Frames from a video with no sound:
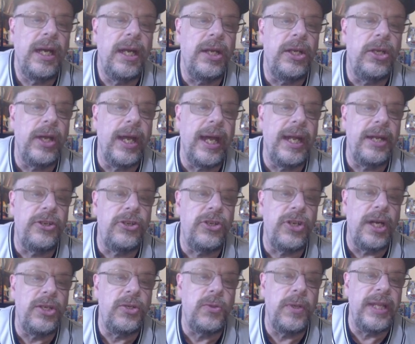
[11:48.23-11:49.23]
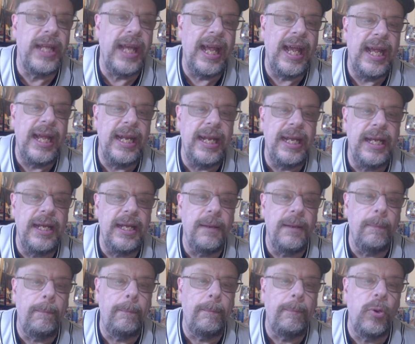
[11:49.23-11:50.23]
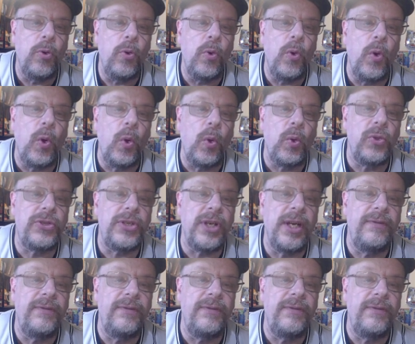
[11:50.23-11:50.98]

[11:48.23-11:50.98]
You had Judge with 80. Pujols